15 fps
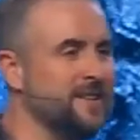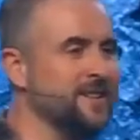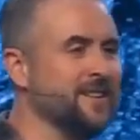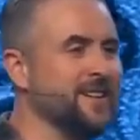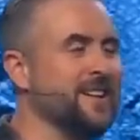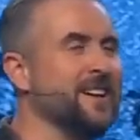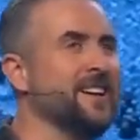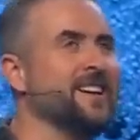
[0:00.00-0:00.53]

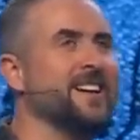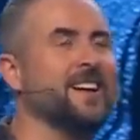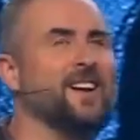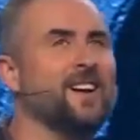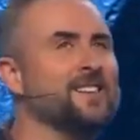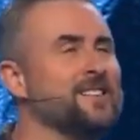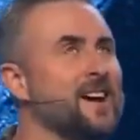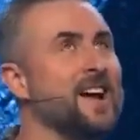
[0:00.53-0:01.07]
Look at that.
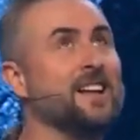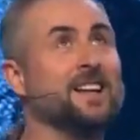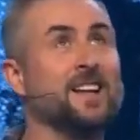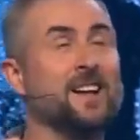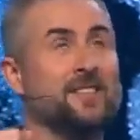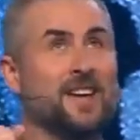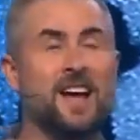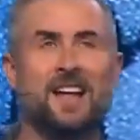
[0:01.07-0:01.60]
Awesome. I
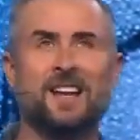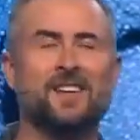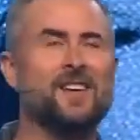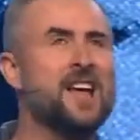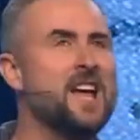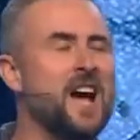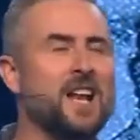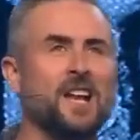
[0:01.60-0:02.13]
love it. I
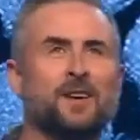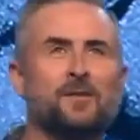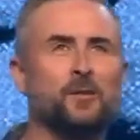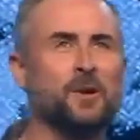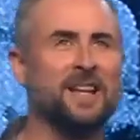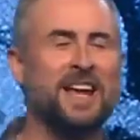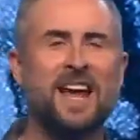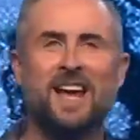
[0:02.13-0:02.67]
love it
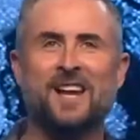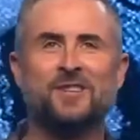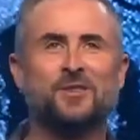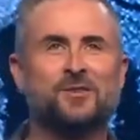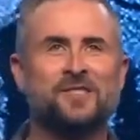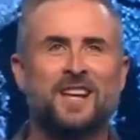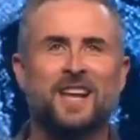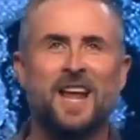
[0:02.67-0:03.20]
when the
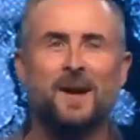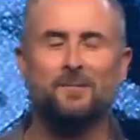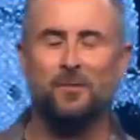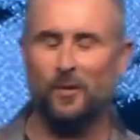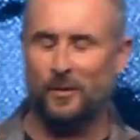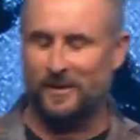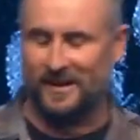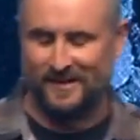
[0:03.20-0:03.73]
angels clap
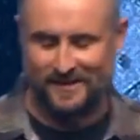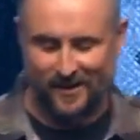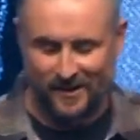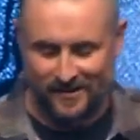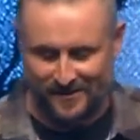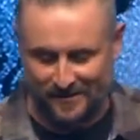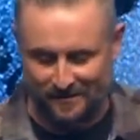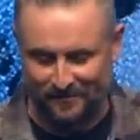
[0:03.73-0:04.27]
for me. It's
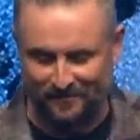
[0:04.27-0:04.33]
awesome.